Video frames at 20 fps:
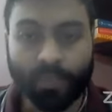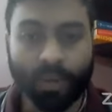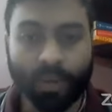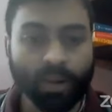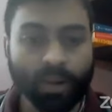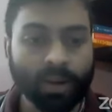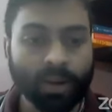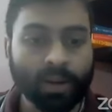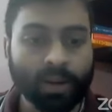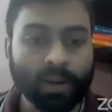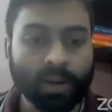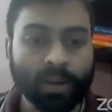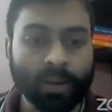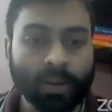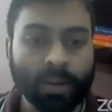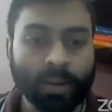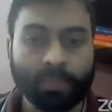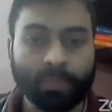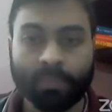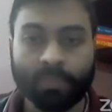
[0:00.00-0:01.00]

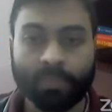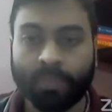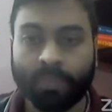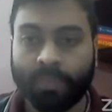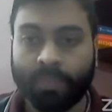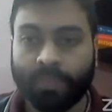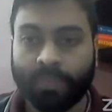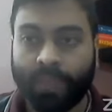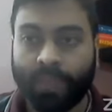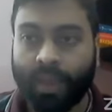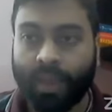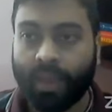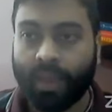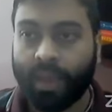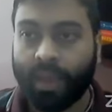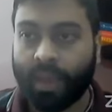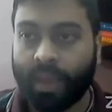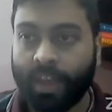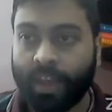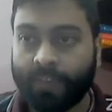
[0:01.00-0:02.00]
uh,
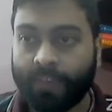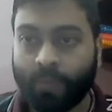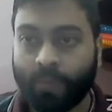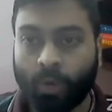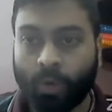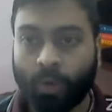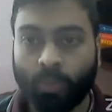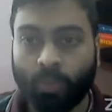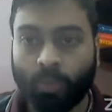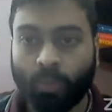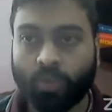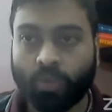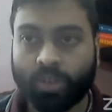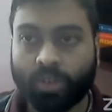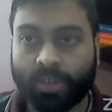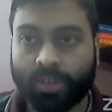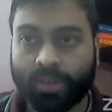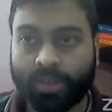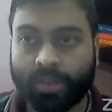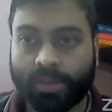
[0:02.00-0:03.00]
I've
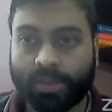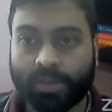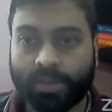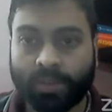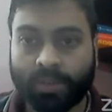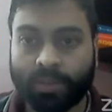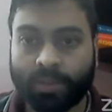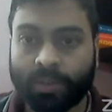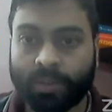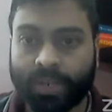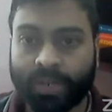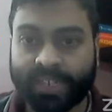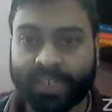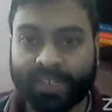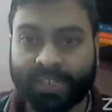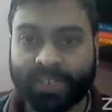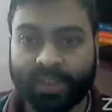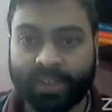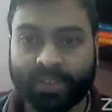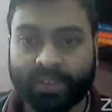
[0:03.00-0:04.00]
almost
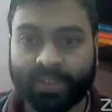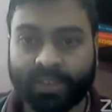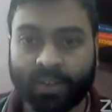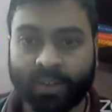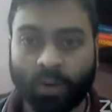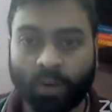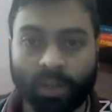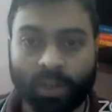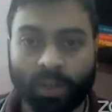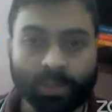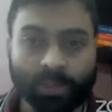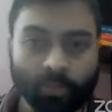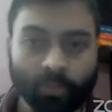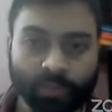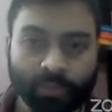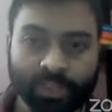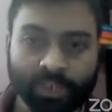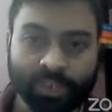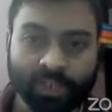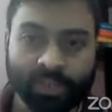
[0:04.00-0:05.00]
discussed all the
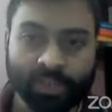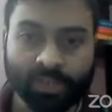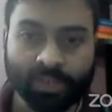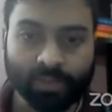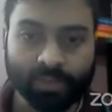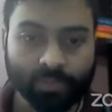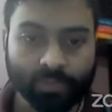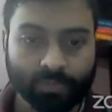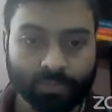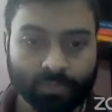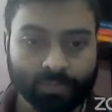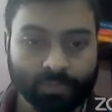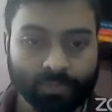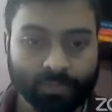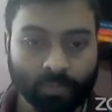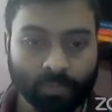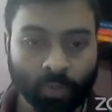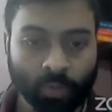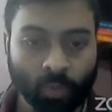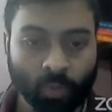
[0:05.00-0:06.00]
provisions,
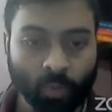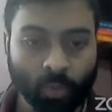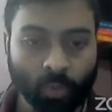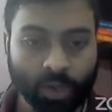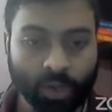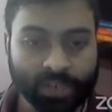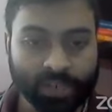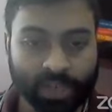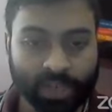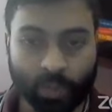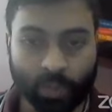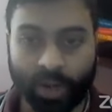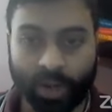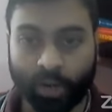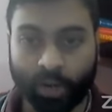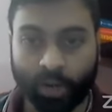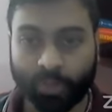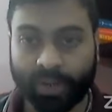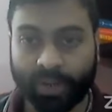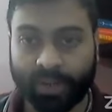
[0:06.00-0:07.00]
what is
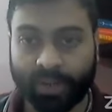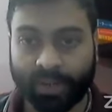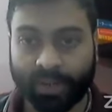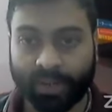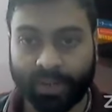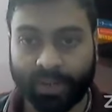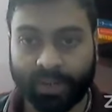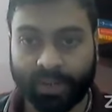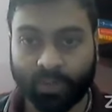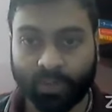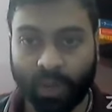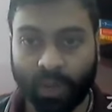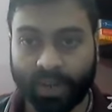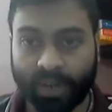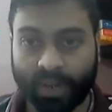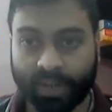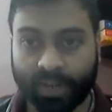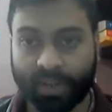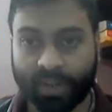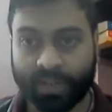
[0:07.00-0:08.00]
required to be done while
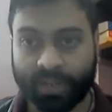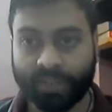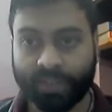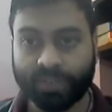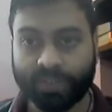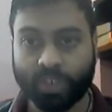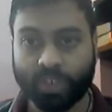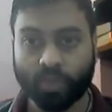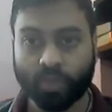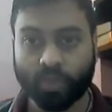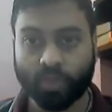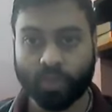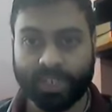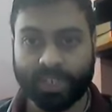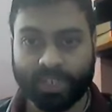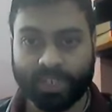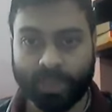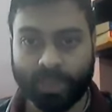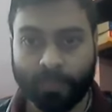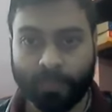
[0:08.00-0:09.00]
conducting virtual
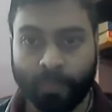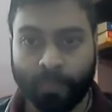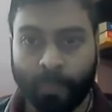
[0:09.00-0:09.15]
AGM.